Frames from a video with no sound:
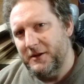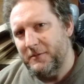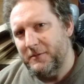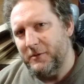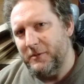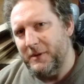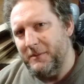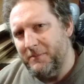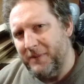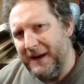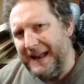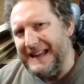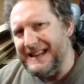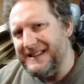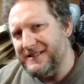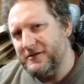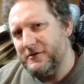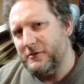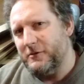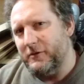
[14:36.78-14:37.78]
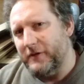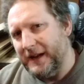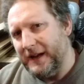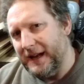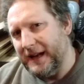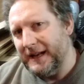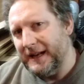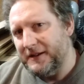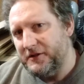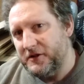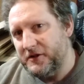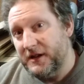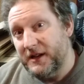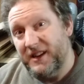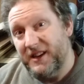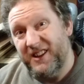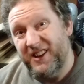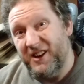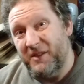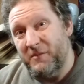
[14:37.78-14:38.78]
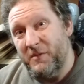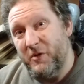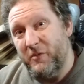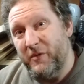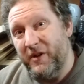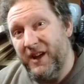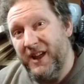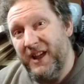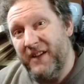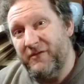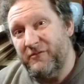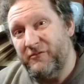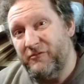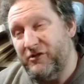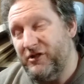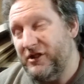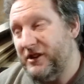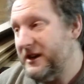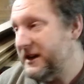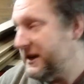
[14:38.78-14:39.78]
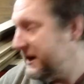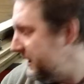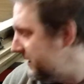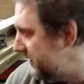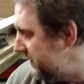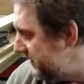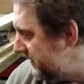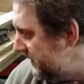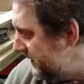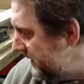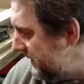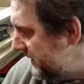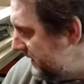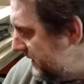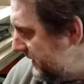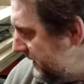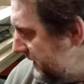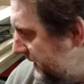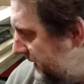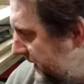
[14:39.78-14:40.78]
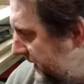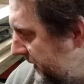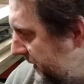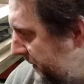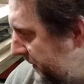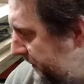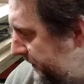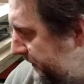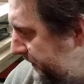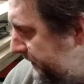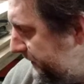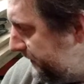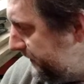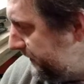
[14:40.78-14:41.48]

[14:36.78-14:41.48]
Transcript: maybe blades are sort of English, and at the moment I haven't really, you know,